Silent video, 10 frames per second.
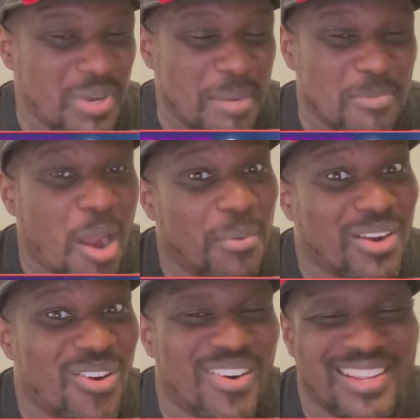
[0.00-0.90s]
but when I'm
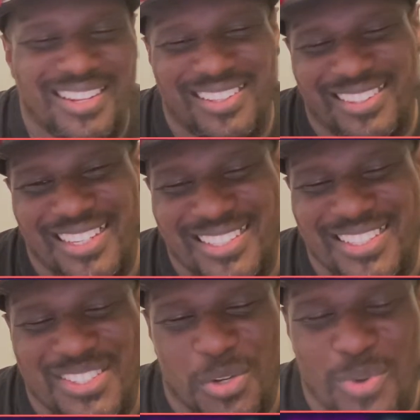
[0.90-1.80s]
not recording,
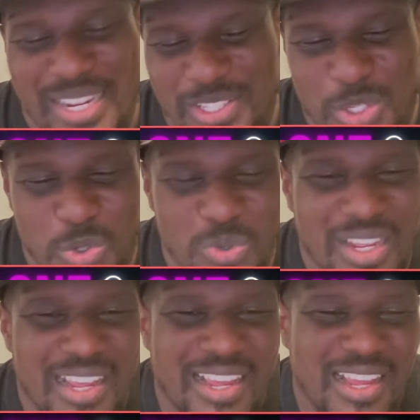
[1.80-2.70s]
this is great
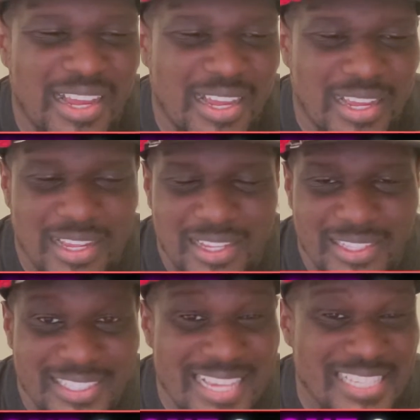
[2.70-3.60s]
too.
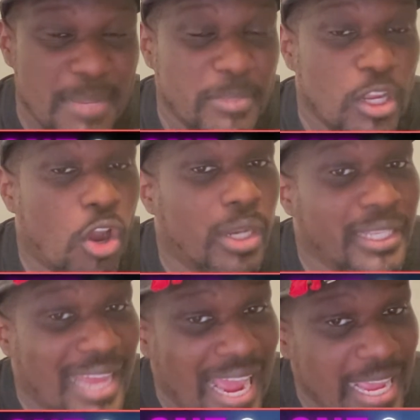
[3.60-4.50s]
This has something
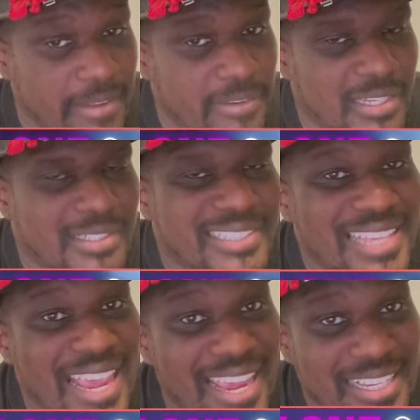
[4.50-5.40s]
called live
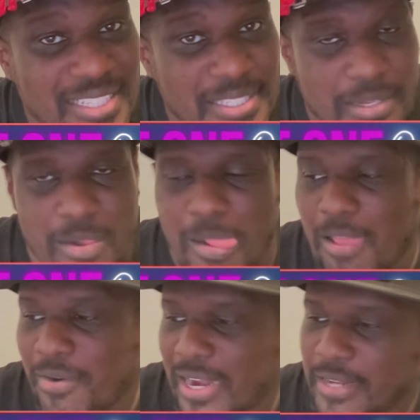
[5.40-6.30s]
text.
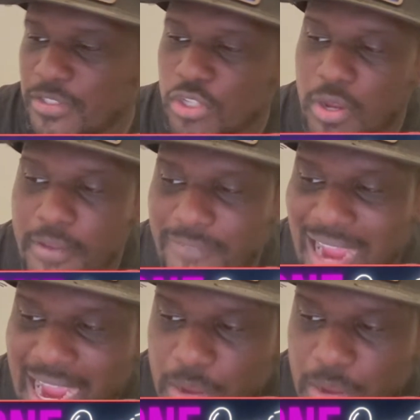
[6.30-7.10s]
All right. So if